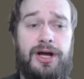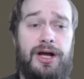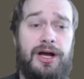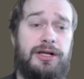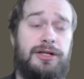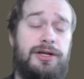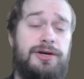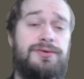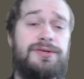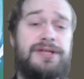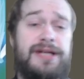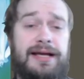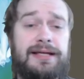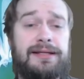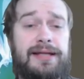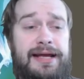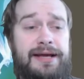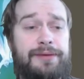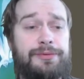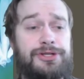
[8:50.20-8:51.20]
Clone deck
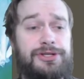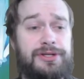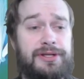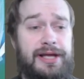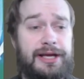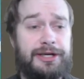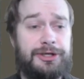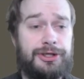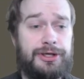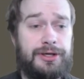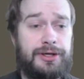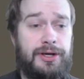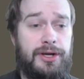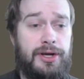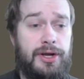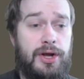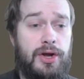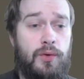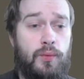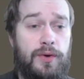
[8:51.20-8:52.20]
language selection.
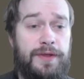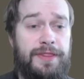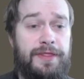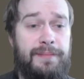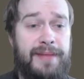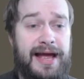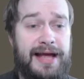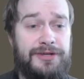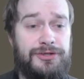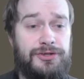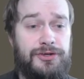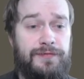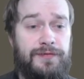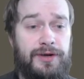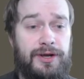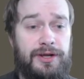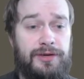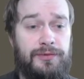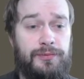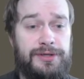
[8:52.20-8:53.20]
When the Master
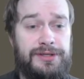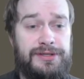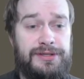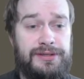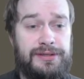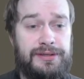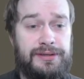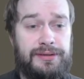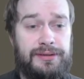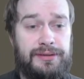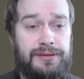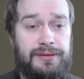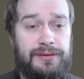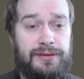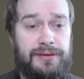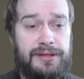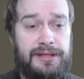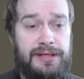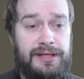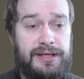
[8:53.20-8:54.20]
Vault has
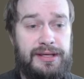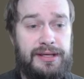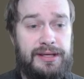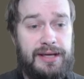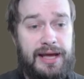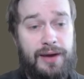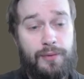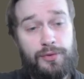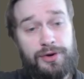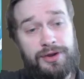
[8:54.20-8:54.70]
the